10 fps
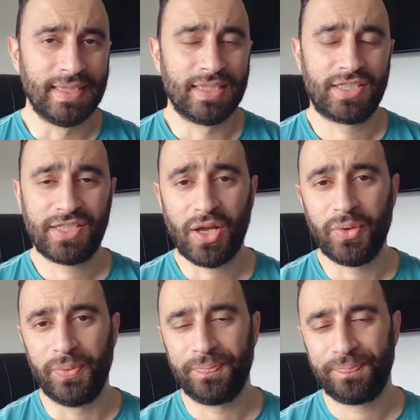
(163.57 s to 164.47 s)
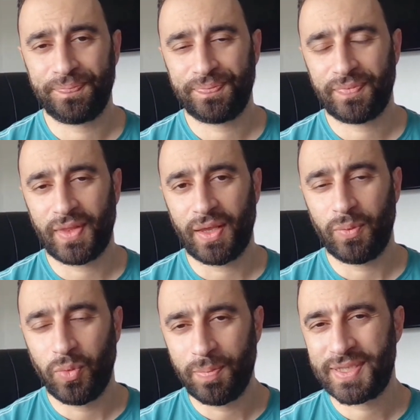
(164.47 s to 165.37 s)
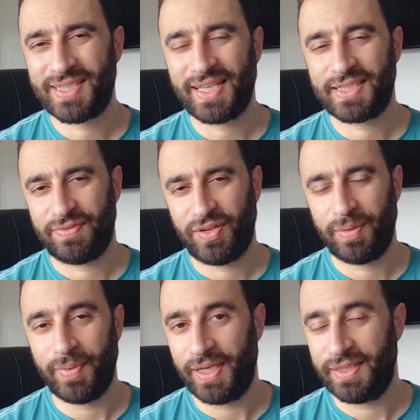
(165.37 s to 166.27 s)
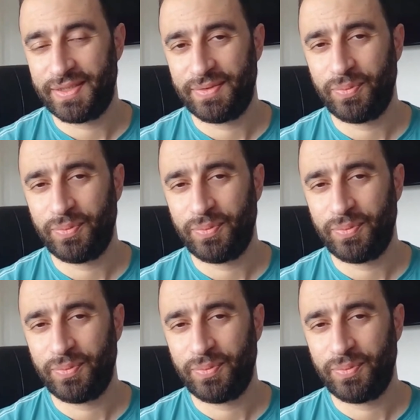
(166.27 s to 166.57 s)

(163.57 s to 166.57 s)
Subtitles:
So what mistakes have I made?